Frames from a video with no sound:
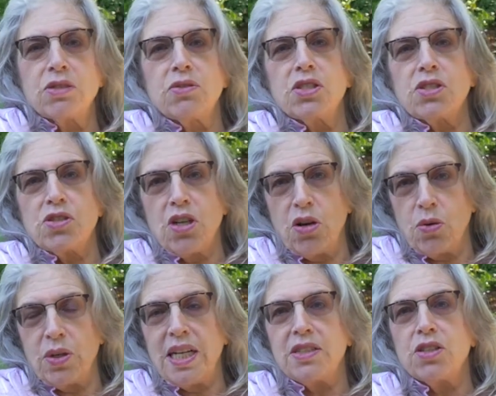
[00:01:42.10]
the
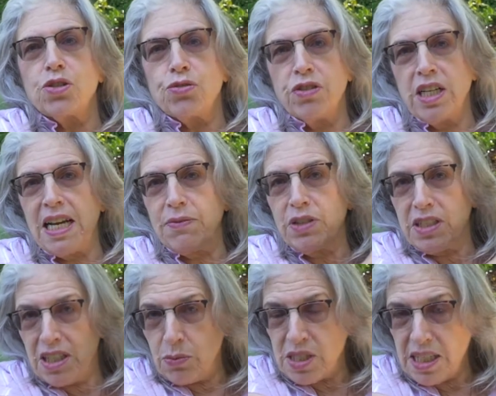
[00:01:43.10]
stone and the tree.
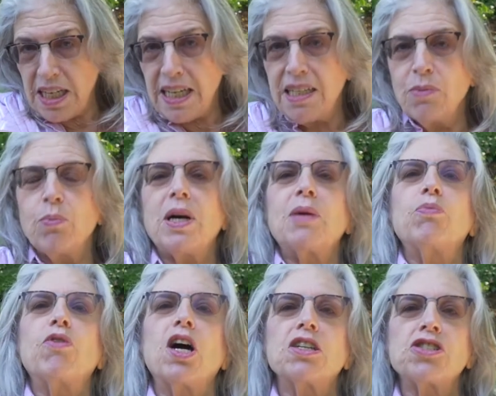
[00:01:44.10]
Everything was hidden by
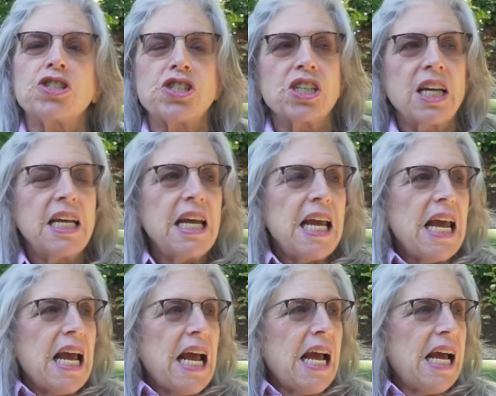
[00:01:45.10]
brush,
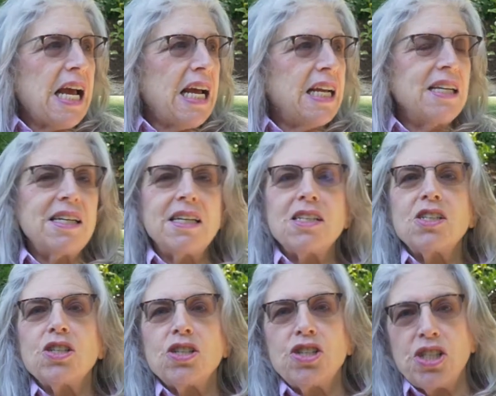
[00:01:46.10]
and
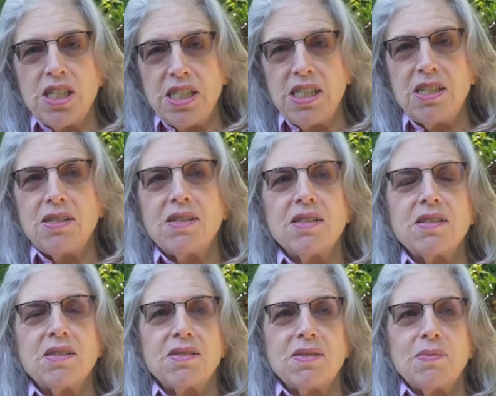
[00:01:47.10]
she
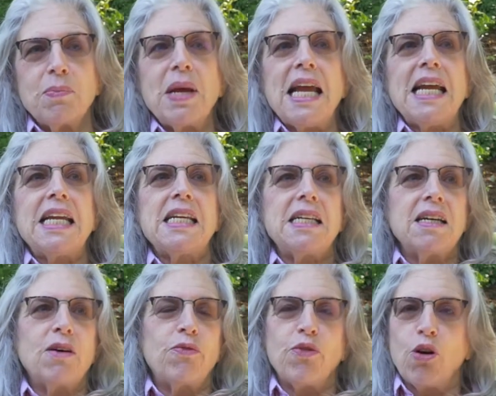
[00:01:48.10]
made
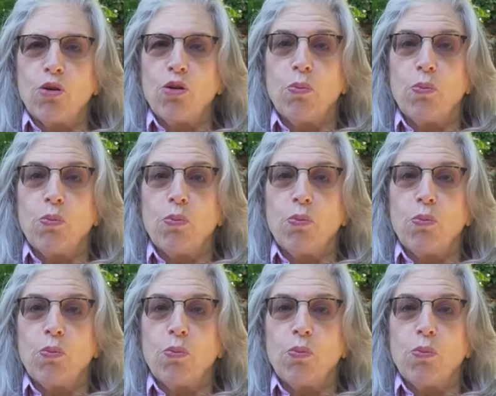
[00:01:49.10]
a focal